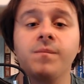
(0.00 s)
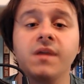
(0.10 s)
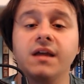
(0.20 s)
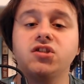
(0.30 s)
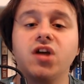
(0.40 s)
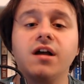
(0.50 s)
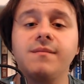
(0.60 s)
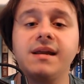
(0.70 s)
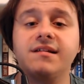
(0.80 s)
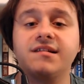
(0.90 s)
and
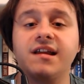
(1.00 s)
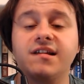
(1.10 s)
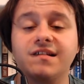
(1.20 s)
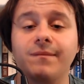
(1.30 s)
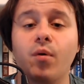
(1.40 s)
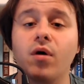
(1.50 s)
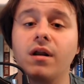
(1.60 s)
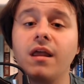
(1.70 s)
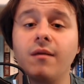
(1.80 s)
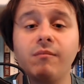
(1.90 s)
Jagmeet Singh's support
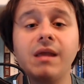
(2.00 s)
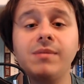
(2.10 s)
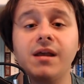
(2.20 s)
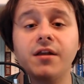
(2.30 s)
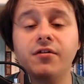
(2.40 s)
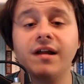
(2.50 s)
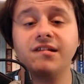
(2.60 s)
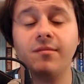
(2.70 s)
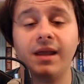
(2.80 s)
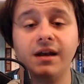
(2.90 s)
may be
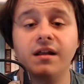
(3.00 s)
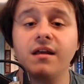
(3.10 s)
underestimated.